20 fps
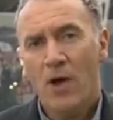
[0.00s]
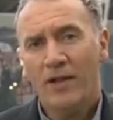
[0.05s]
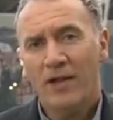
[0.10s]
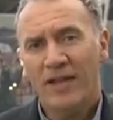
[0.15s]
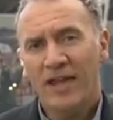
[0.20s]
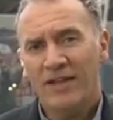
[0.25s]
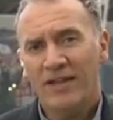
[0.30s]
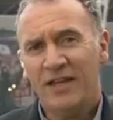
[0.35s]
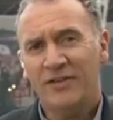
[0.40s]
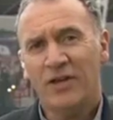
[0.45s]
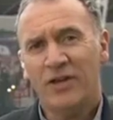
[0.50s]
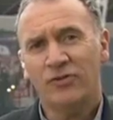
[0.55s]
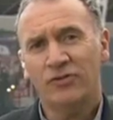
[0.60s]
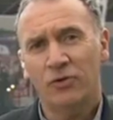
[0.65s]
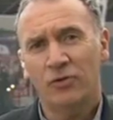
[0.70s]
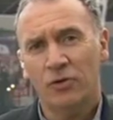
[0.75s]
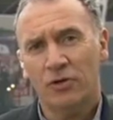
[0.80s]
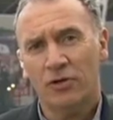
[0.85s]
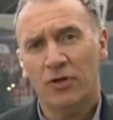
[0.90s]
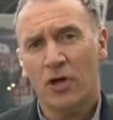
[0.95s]
Well, it does
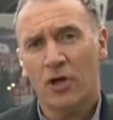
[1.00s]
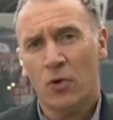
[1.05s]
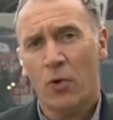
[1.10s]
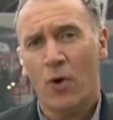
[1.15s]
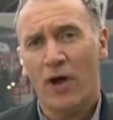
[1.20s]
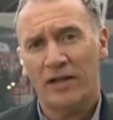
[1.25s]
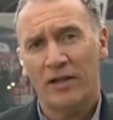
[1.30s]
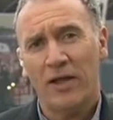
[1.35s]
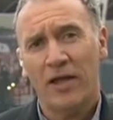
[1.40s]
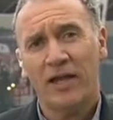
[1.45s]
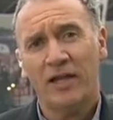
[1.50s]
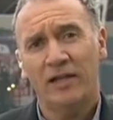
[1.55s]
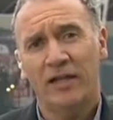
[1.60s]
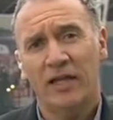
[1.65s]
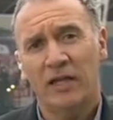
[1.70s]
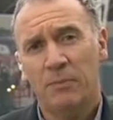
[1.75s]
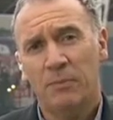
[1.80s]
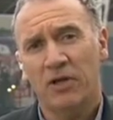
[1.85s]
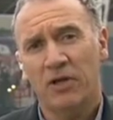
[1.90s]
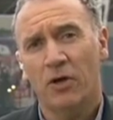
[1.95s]
look quite
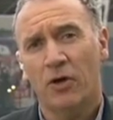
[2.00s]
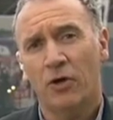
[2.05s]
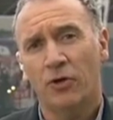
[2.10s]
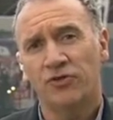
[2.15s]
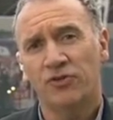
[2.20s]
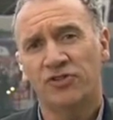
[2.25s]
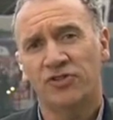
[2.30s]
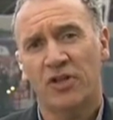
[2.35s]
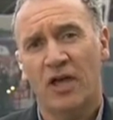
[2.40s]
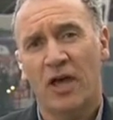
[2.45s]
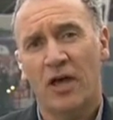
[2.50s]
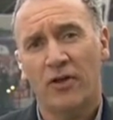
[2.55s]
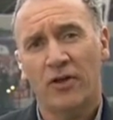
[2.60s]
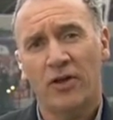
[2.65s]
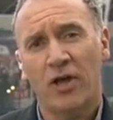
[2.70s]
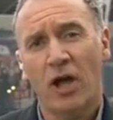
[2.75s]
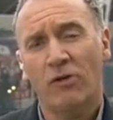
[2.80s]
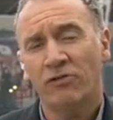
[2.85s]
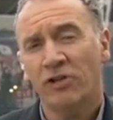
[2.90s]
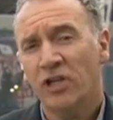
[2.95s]
likely, because
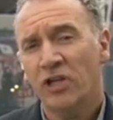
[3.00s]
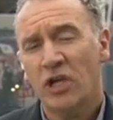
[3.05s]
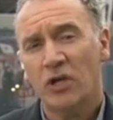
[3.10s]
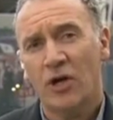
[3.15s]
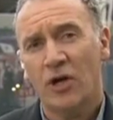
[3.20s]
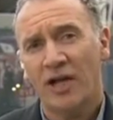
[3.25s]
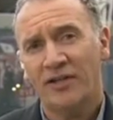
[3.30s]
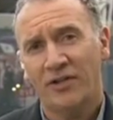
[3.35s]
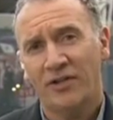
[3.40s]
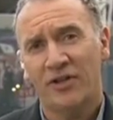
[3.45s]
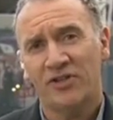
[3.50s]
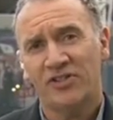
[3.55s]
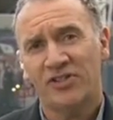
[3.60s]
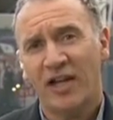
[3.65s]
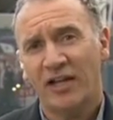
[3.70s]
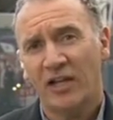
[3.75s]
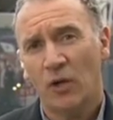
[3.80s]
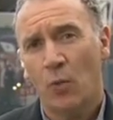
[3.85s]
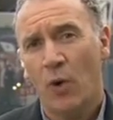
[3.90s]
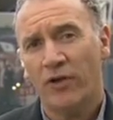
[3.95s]
currently United are
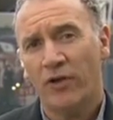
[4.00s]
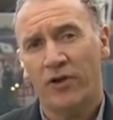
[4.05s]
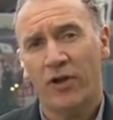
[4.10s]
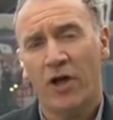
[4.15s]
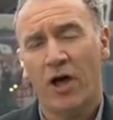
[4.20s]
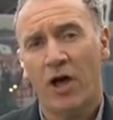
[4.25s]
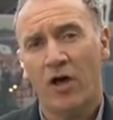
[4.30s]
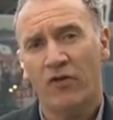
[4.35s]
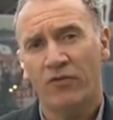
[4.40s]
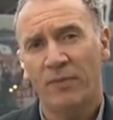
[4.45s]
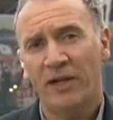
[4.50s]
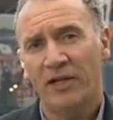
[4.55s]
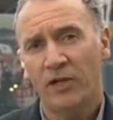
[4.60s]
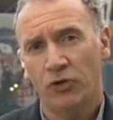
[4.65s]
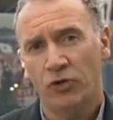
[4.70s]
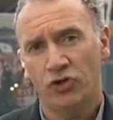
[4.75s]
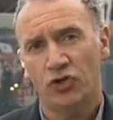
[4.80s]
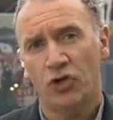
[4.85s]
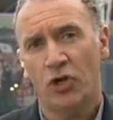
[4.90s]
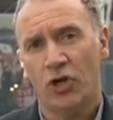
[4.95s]
selling 1.5
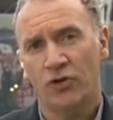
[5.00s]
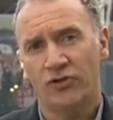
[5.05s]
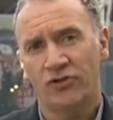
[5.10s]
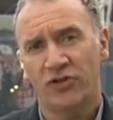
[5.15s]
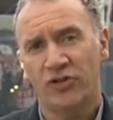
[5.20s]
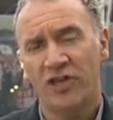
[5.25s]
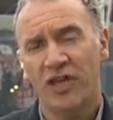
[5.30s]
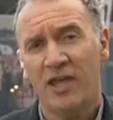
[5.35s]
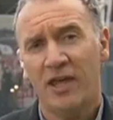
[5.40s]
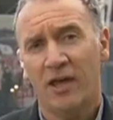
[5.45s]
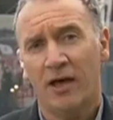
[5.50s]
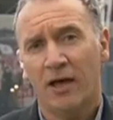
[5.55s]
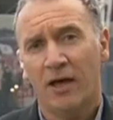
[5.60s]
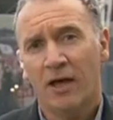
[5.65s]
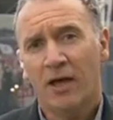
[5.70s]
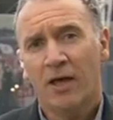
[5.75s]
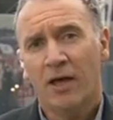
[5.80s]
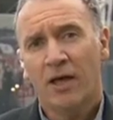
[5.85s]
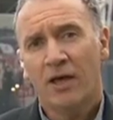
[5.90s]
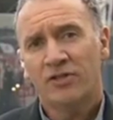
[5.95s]
million shirts a year.
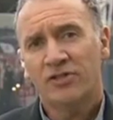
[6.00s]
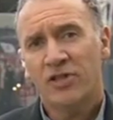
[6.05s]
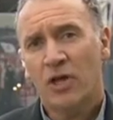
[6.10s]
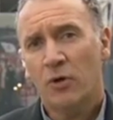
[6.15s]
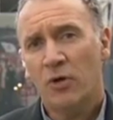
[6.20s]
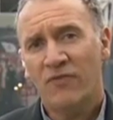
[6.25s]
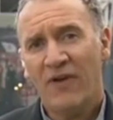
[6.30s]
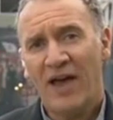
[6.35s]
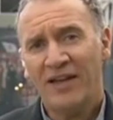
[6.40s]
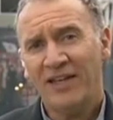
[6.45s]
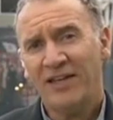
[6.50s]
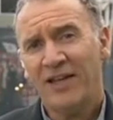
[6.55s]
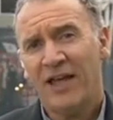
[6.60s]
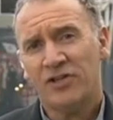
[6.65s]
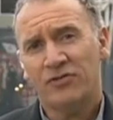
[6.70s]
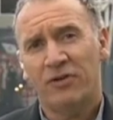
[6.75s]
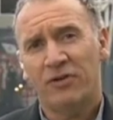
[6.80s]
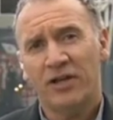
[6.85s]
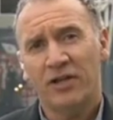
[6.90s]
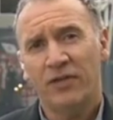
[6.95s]
So if
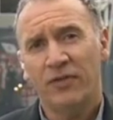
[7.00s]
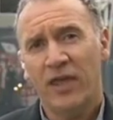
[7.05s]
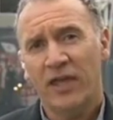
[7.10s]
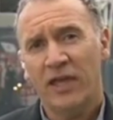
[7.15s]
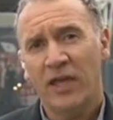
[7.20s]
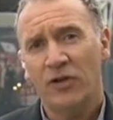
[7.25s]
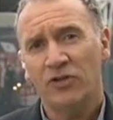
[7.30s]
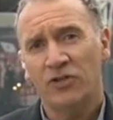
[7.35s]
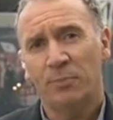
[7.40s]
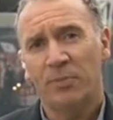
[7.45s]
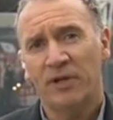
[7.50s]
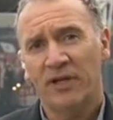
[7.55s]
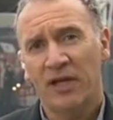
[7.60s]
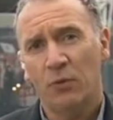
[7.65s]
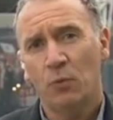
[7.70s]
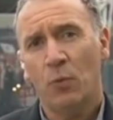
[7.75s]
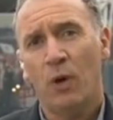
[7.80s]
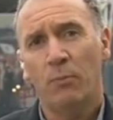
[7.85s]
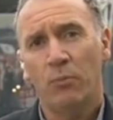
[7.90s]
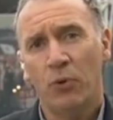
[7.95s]
Adidas reckon they're going to bring
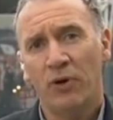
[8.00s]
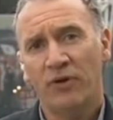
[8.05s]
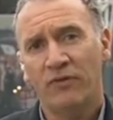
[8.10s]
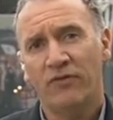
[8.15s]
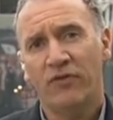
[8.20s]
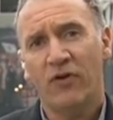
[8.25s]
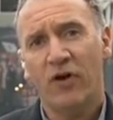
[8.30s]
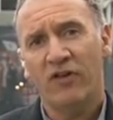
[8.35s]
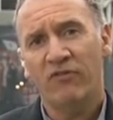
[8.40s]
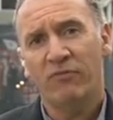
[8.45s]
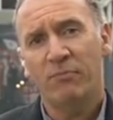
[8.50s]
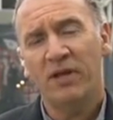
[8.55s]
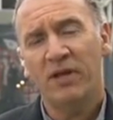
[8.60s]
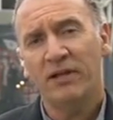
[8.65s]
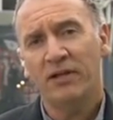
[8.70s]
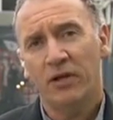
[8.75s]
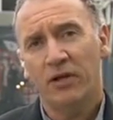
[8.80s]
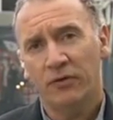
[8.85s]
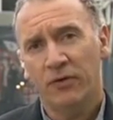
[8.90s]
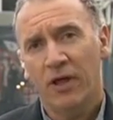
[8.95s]
in 1.5
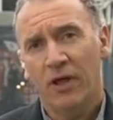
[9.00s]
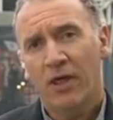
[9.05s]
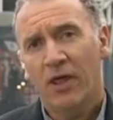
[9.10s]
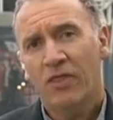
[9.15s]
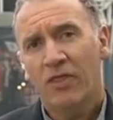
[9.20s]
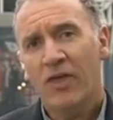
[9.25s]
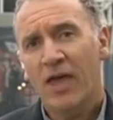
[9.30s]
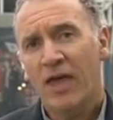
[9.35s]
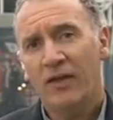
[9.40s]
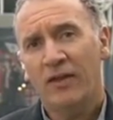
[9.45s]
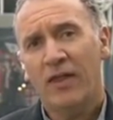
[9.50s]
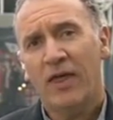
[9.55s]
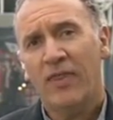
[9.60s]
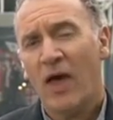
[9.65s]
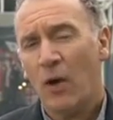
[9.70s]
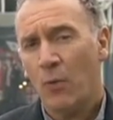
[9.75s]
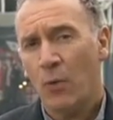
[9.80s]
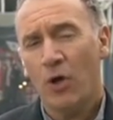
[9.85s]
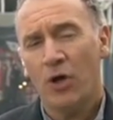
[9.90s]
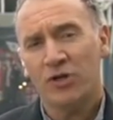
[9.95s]
billion, then
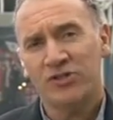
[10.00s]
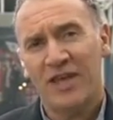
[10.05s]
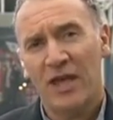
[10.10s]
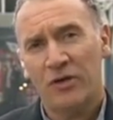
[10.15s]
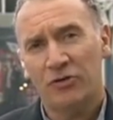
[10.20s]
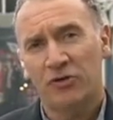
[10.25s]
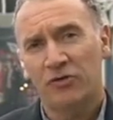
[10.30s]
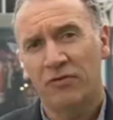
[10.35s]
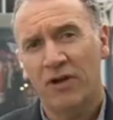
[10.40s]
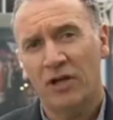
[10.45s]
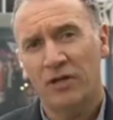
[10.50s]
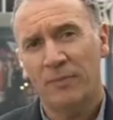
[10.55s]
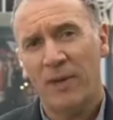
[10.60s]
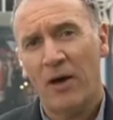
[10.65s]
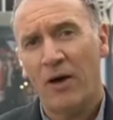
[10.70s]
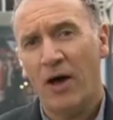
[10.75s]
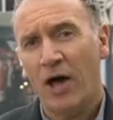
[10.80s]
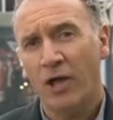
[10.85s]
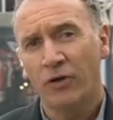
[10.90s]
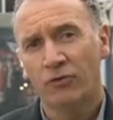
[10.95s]
that works out at around
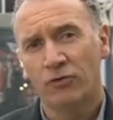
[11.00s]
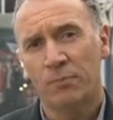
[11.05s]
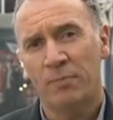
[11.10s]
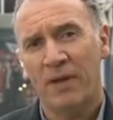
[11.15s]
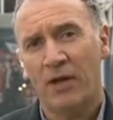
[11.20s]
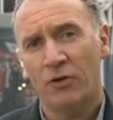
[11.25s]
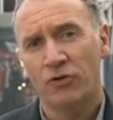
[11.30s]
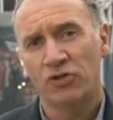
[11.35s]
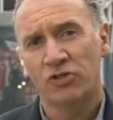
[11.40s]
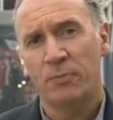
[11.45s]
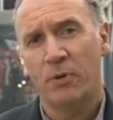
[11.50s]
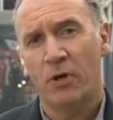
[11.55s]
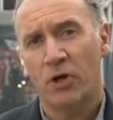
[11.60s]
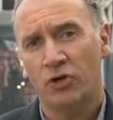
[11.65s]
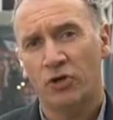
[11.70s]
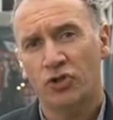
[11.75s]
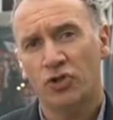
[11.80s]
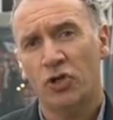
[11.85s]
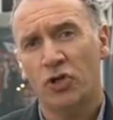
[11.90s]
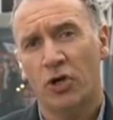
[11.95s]
about £100
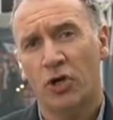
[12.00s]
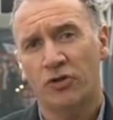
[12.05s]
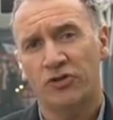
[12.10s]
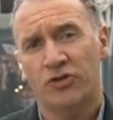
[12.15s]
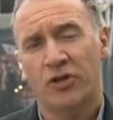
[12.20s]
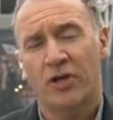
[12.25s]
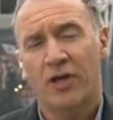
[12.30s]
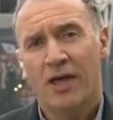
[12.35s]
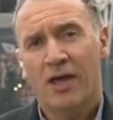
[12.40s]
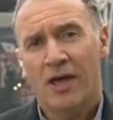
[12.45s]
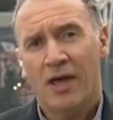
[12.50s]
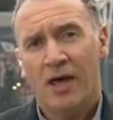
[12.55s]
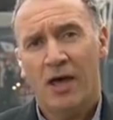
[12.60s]
per shirt.